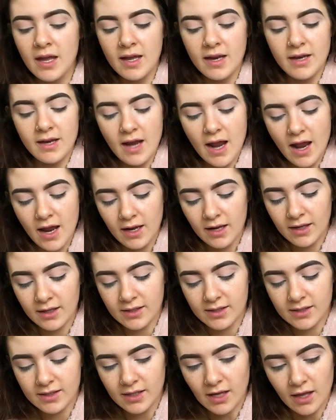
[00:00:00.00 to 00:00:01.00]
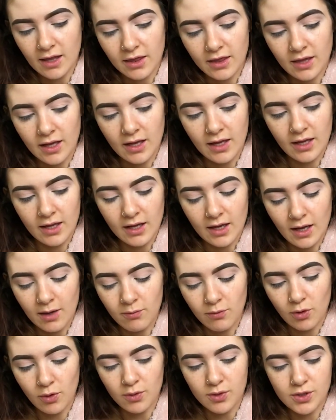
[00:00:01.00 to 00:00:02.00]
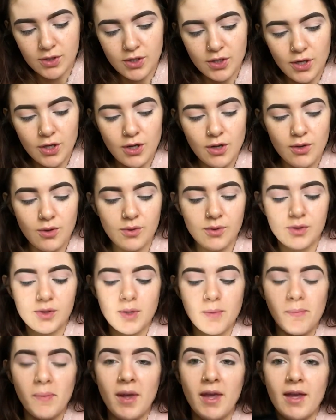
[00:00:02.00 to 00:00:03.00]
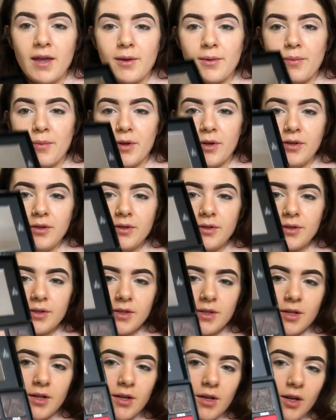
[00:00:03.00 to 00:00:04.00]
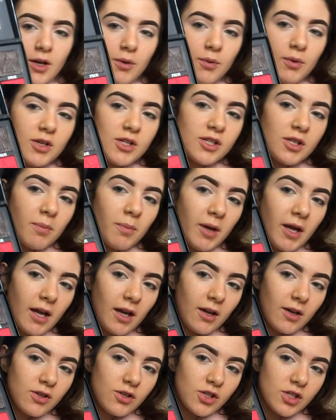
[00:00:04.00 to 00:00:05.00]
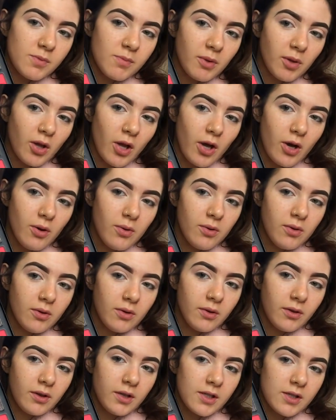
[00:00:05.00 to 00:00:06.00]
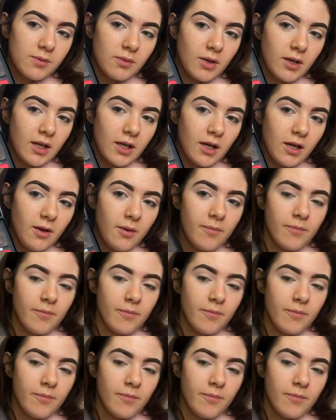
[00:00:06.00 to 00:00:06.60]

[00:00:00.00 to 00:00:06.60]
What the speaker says: Next, I think I'm going to use Pigment, which is the pink just below this one here.